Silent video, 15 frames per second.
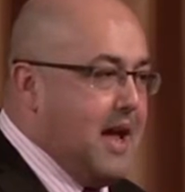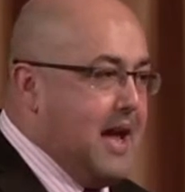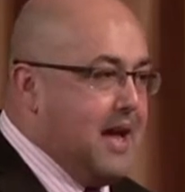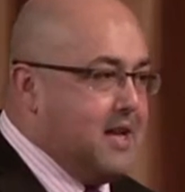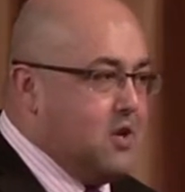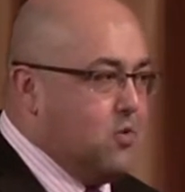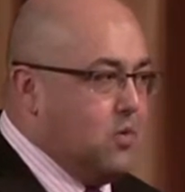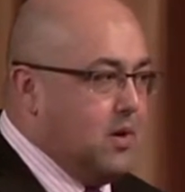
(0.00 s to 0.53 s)

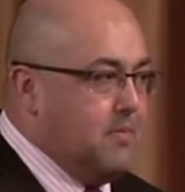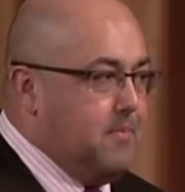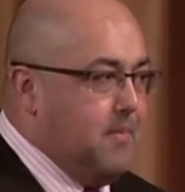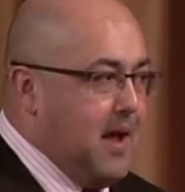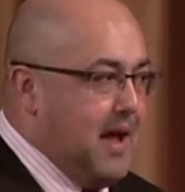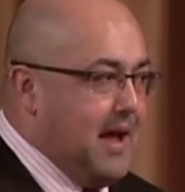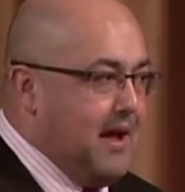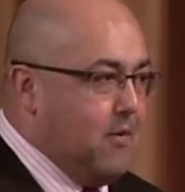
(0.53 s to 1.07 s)
And you would,
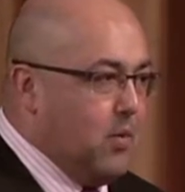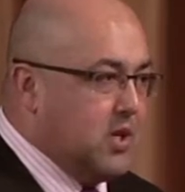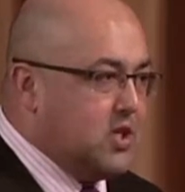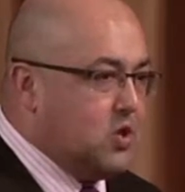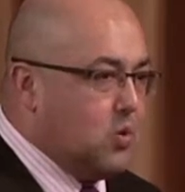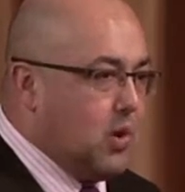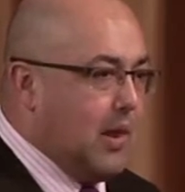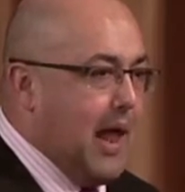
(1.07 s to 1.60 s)

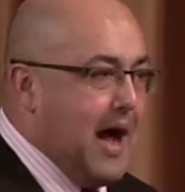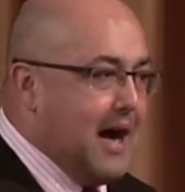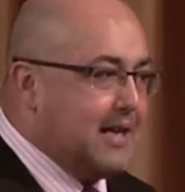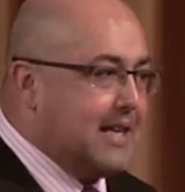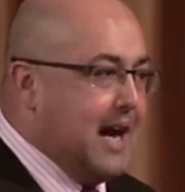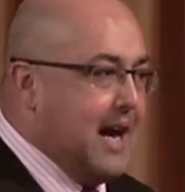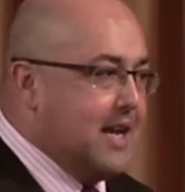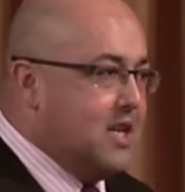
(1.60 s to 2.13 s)
once you were
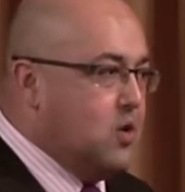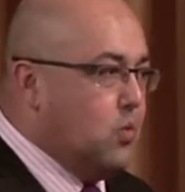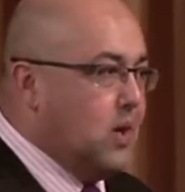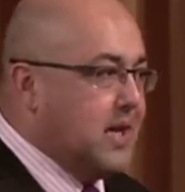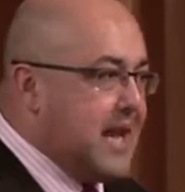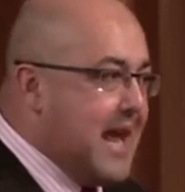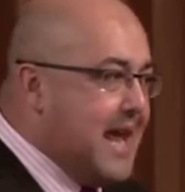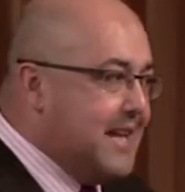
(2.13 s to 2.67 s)
logged on, you
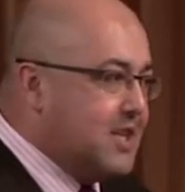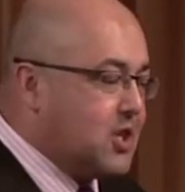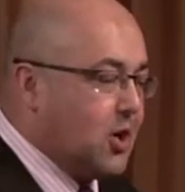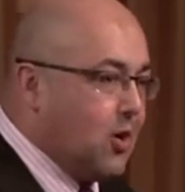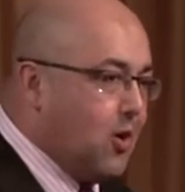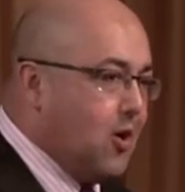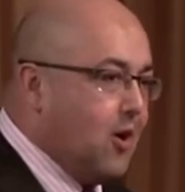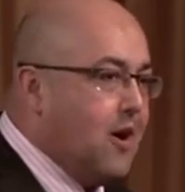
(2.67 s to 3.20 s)
would
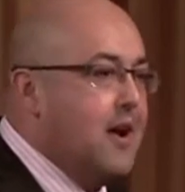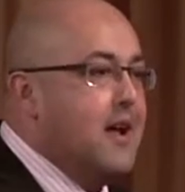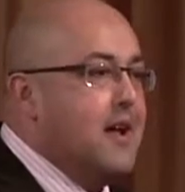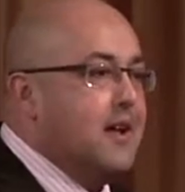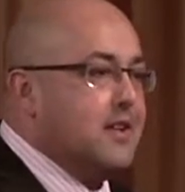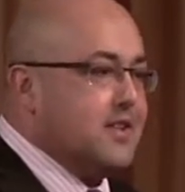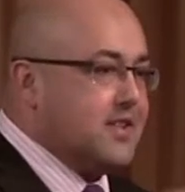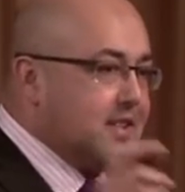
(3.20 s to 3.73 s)
enter
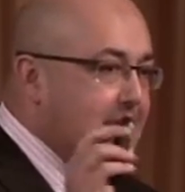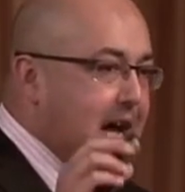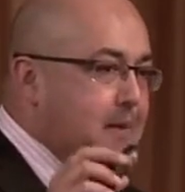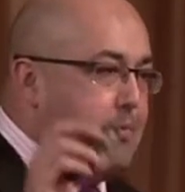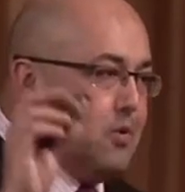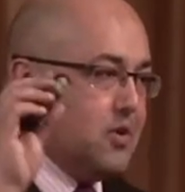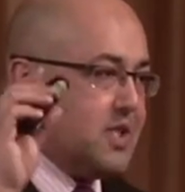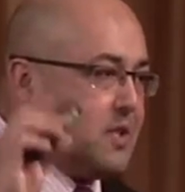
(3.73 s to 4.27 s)

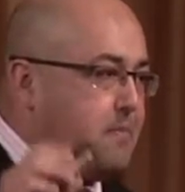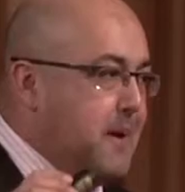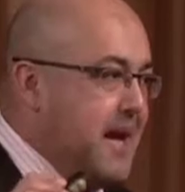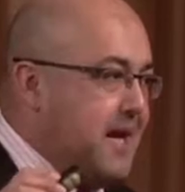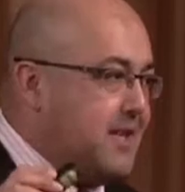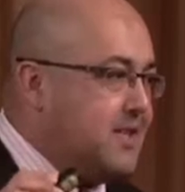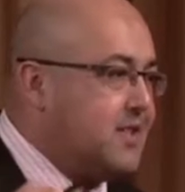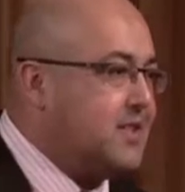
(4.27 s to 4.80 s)

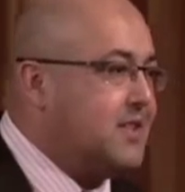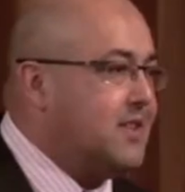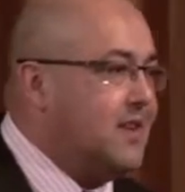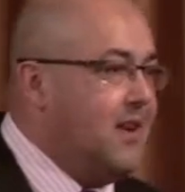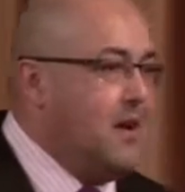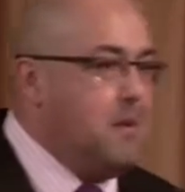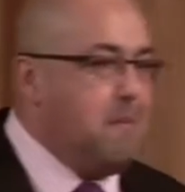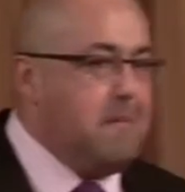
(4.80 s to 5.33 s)
cyberspace,
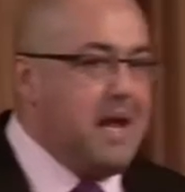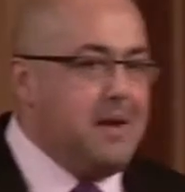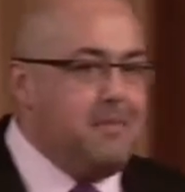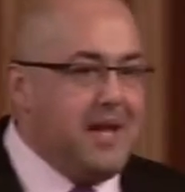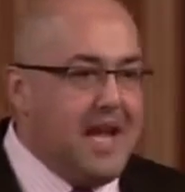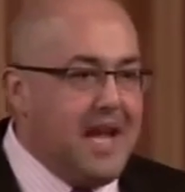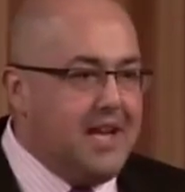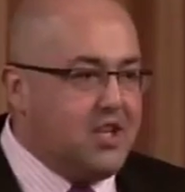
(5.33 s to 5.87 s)

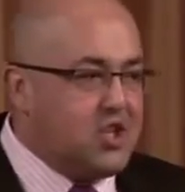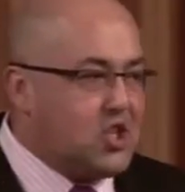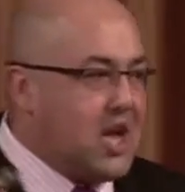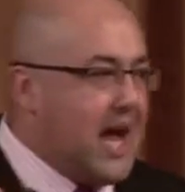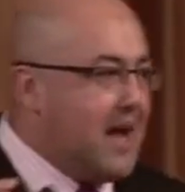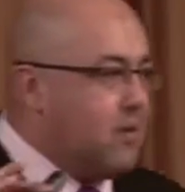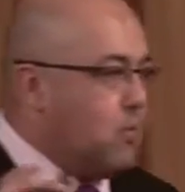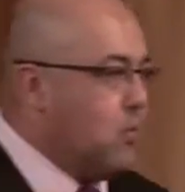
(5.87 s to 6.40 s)
maybe a
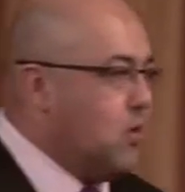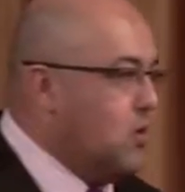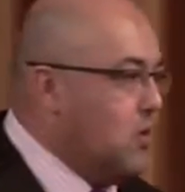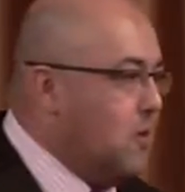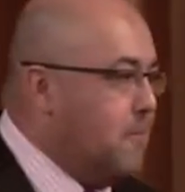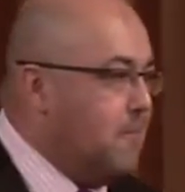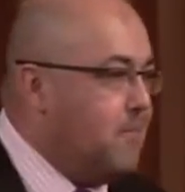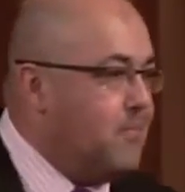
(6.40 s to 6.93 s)
chat
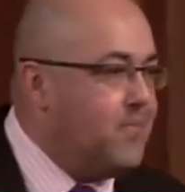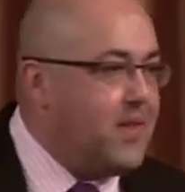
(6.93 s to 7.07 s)
room.